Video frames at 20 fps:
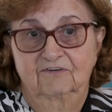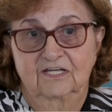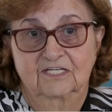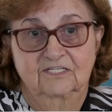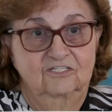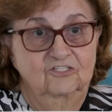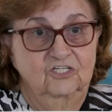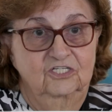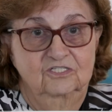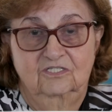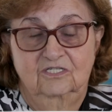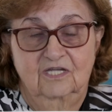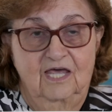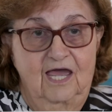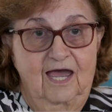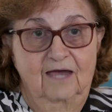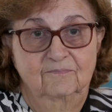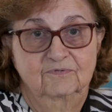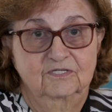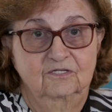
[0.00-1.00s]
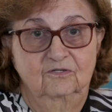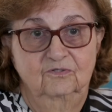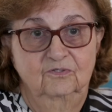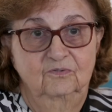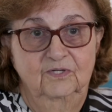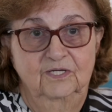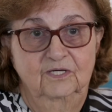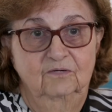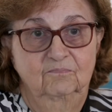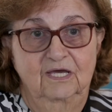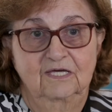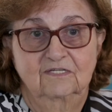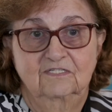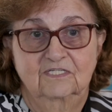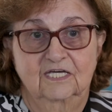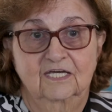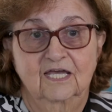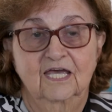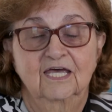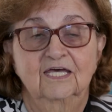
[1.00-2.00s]
It's just absolutely
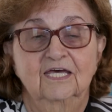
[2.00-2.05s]
amazing.